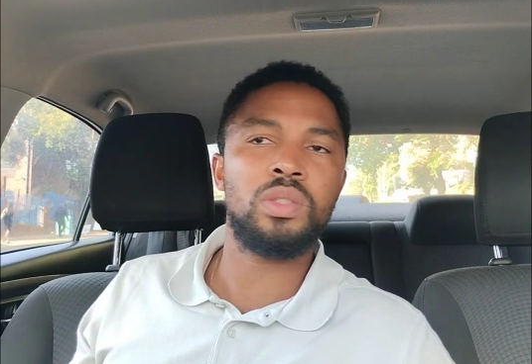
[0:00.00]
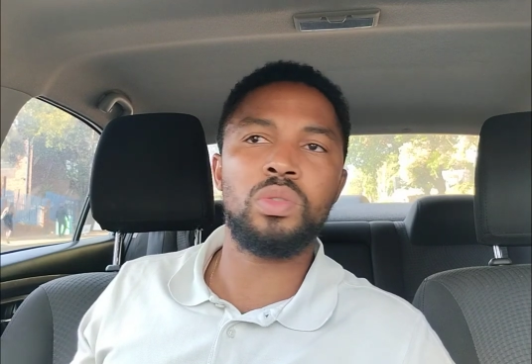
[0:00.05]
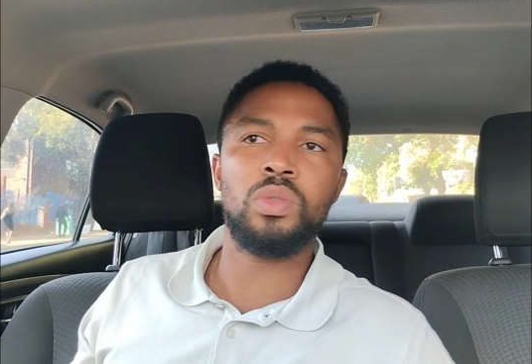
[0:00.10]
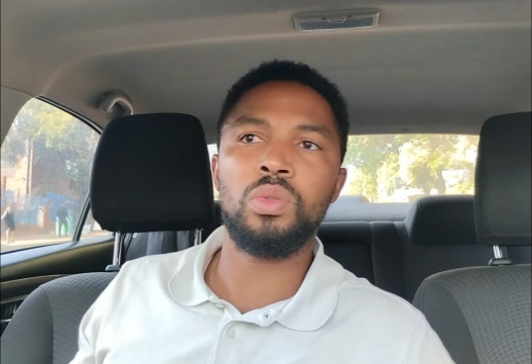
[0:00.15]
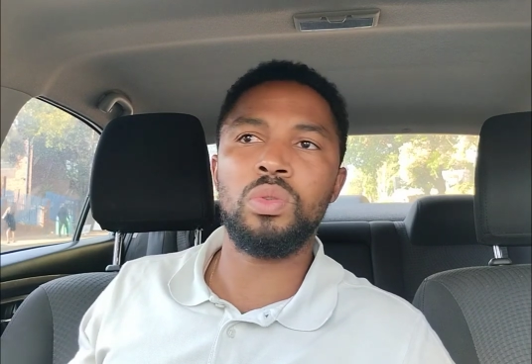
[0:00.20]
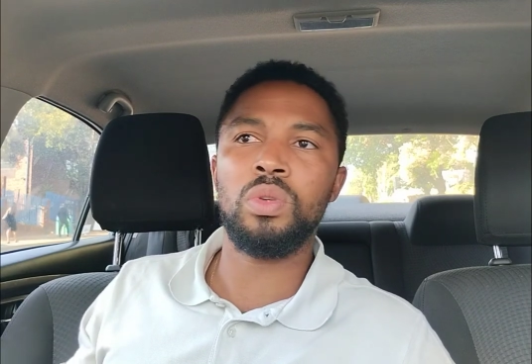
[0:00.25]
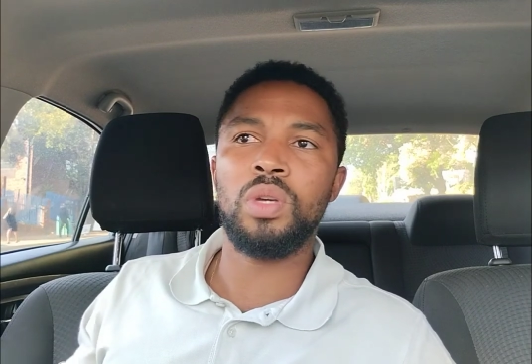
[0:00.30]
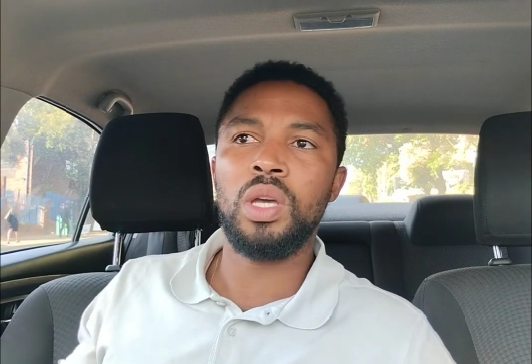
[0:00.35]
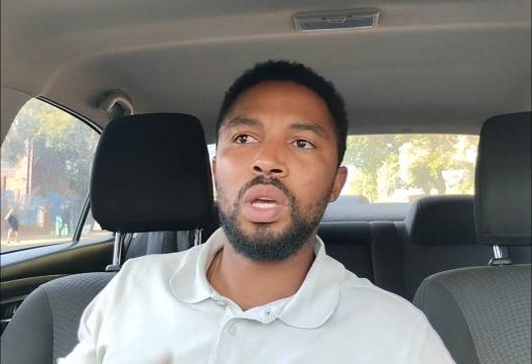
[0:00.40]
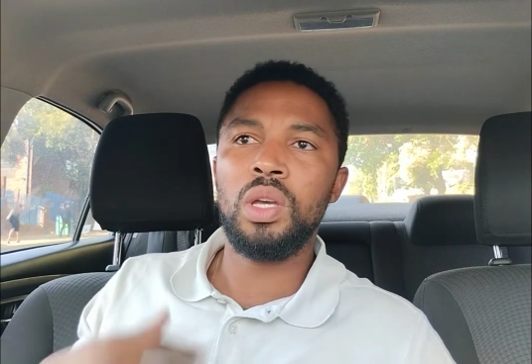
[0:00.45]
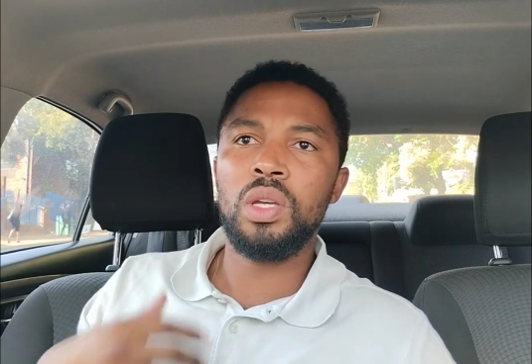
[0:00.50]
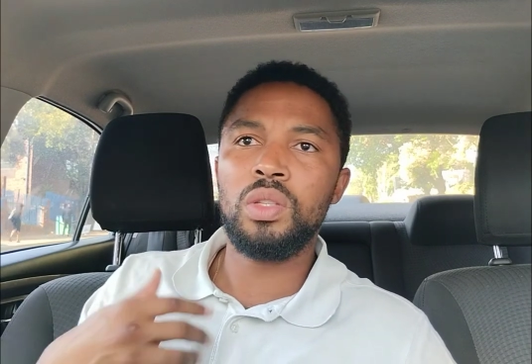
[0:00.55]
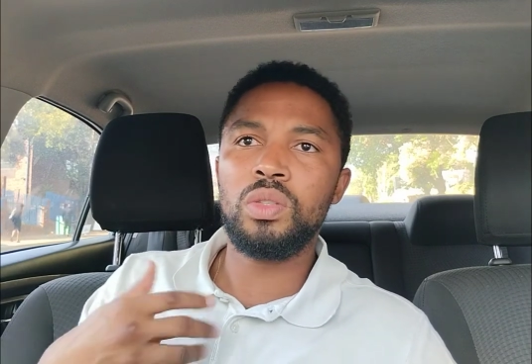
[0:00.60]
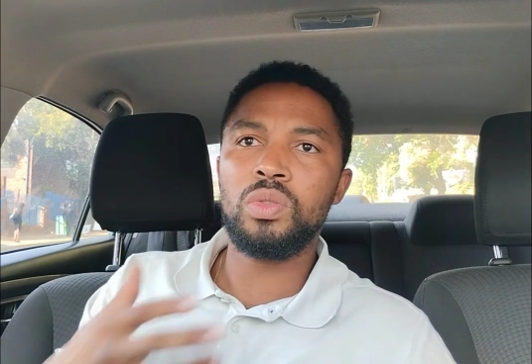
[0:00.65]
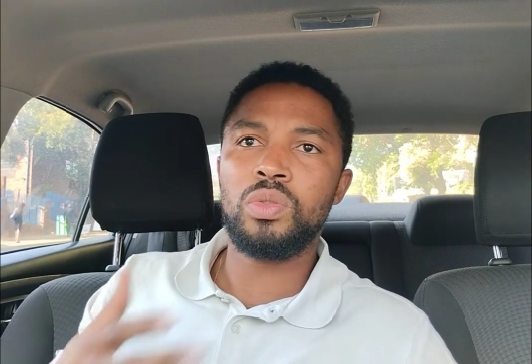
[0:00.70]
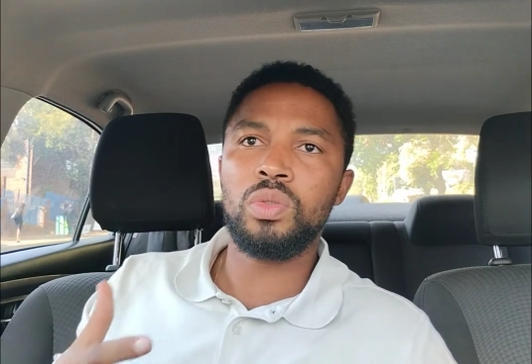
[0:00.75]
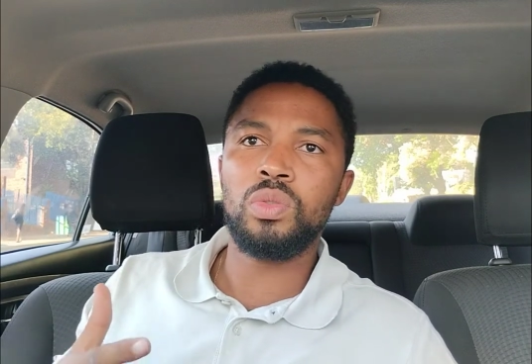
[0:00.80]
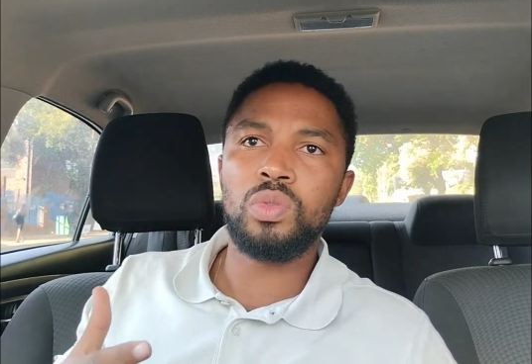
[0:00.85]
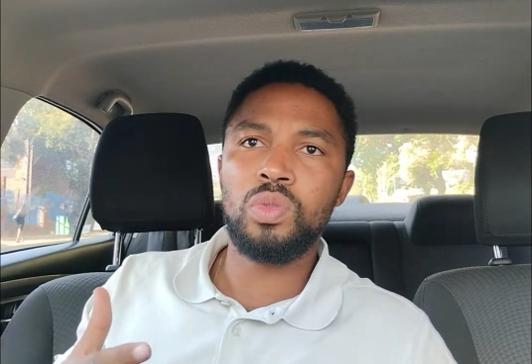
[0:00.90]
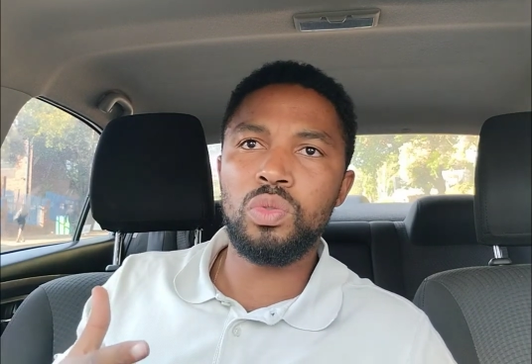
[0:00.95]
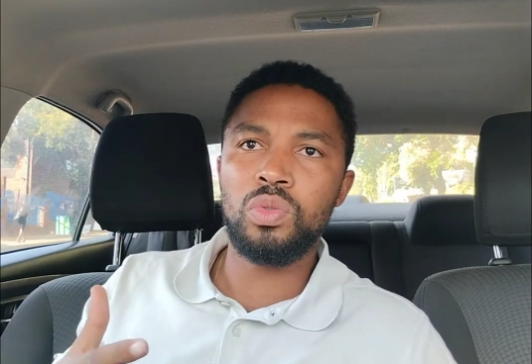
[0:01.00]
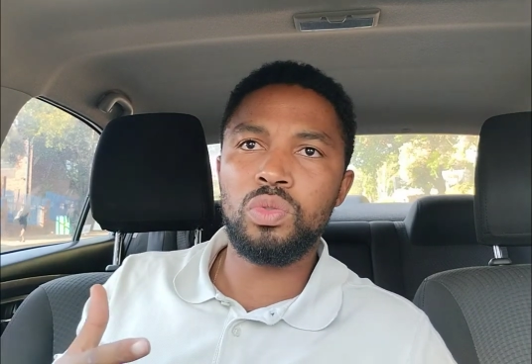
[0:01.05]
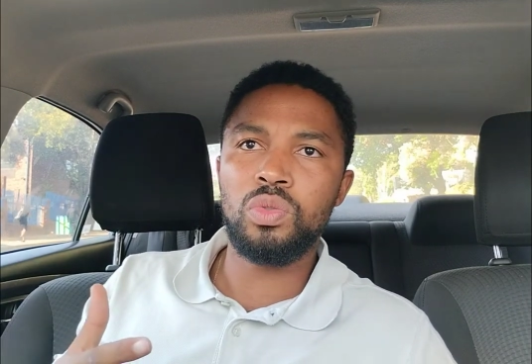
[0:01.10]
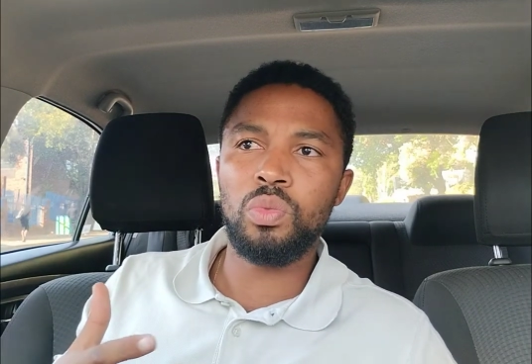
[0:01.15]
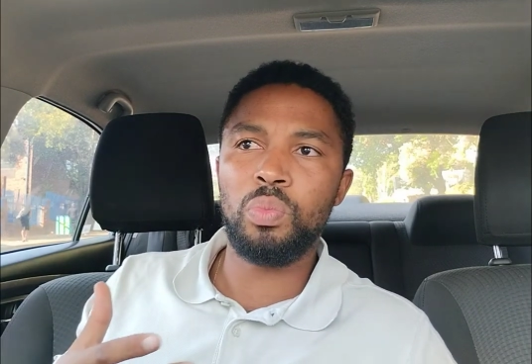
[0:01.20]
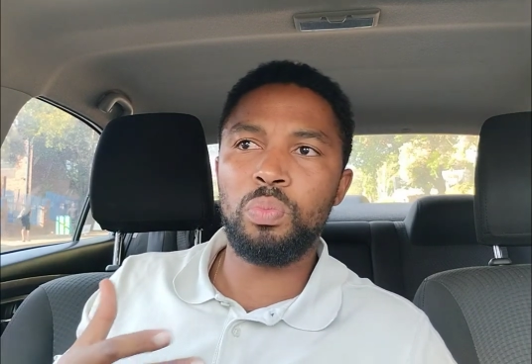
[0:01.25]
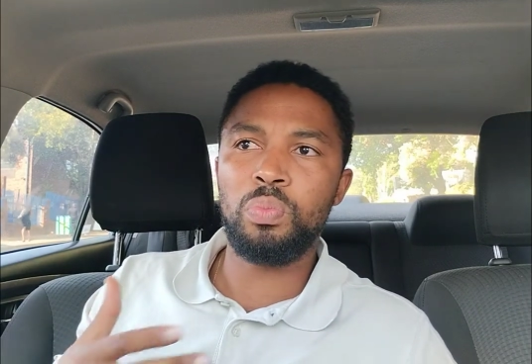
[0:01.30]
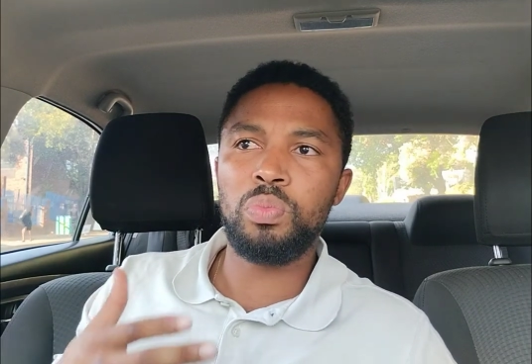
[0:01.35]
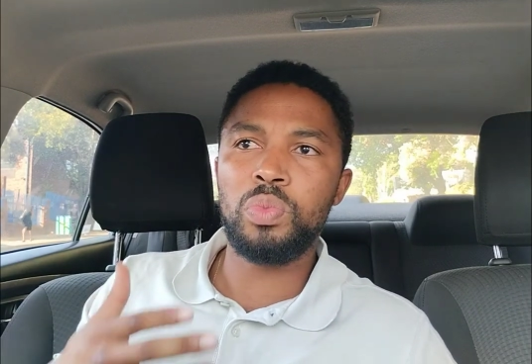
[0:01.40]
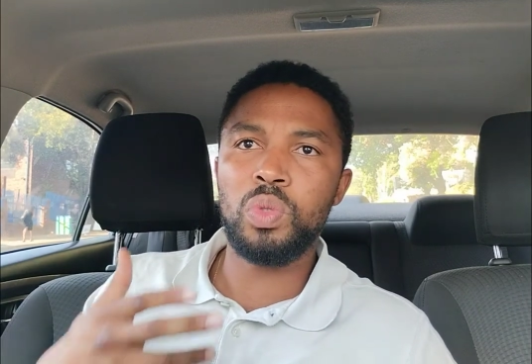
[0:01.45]
to to to
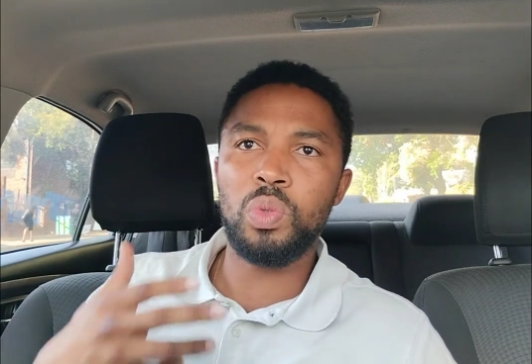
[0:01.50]
to,